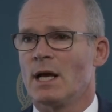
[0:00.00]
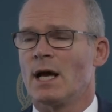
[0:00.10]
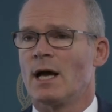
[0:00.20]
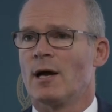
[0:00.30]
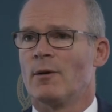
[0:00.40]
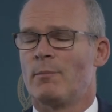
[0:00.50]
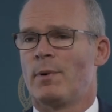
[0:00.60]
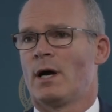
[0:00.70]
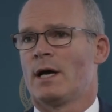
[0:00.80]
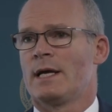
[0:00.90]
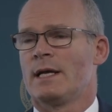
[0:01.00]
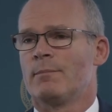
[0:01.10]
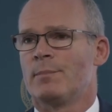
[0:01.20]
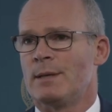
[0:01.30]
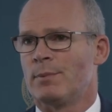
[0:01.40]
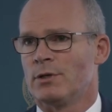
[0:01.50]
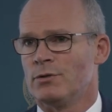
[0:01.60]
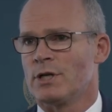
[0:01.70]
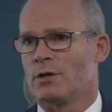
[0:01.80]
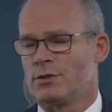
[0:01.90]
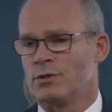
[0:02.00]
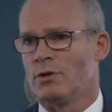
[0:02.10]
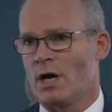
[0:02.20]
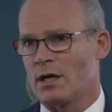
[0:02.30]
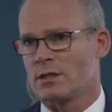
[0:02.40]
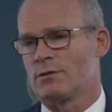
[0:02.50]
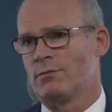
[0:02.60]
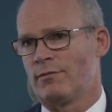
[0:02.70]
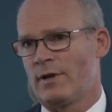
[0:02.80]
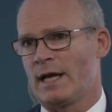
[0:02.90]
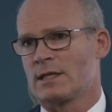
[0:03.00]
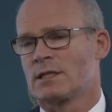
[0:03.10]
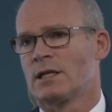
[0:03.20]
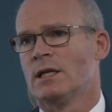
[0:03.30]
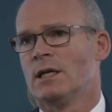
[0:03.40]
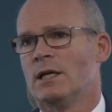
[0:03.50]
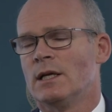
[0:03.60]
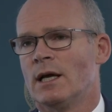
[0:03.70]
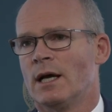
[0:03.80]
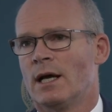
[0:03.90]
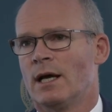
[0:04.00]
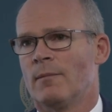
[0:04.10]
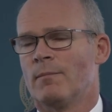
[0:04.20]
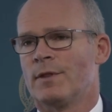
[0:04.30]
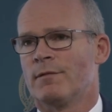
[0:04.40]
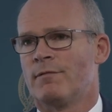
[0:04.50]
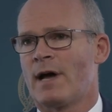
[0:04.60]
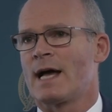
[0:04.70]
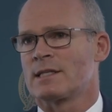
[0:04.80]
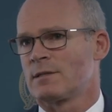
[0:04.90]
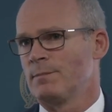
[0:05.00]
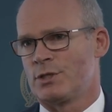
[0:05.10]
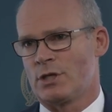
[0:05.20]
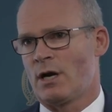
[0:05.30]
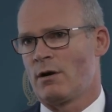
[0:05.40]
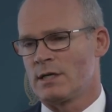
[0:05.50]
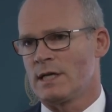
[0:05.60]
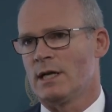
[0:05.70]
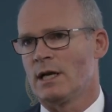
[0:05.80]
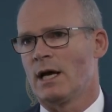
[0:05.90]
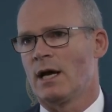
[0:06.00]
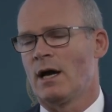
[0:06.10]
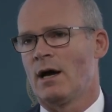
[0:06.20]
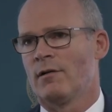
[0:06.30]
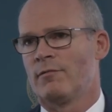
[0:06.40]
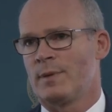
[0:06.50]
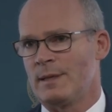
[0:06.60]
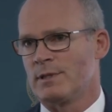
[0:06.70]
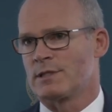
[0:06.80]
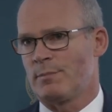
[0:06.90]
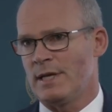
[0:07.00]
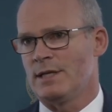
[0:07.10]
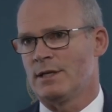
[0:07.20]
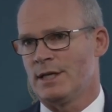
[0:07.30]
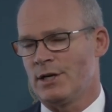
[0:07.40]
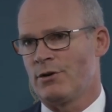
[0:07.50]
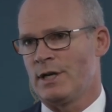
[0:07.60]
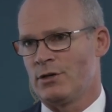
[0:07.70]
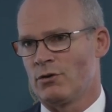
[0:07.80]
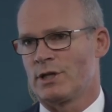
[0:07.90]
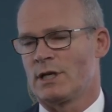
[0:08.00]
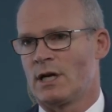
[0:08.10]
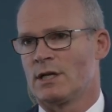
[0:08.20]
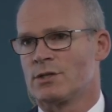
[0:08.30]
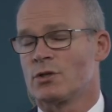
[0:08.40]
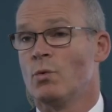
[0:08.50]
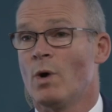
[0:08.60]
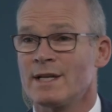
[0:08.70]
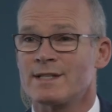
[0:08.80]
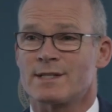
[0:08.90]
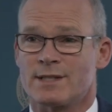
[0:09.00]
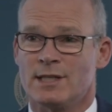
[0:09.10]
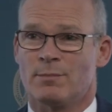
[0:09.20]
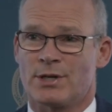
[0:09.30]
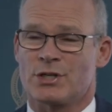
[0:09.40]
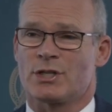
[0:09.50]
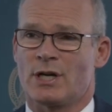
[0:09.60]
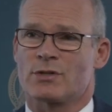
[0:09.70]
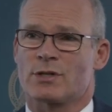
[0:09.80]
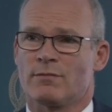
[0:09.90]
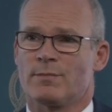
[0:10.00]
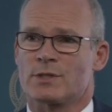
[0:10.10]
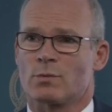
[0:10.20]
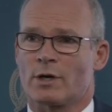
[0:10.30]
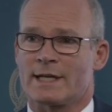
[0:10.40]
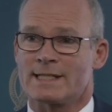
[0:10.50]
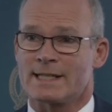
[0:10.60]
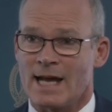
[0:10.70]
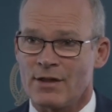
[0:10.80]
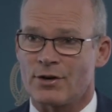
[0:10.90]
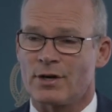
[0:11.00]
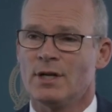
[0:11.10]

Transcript: uh, by people who do, do not reflect um, the vast majority uh, of people's opinion here in Northern Ireland who want to see the British and Irish governments working together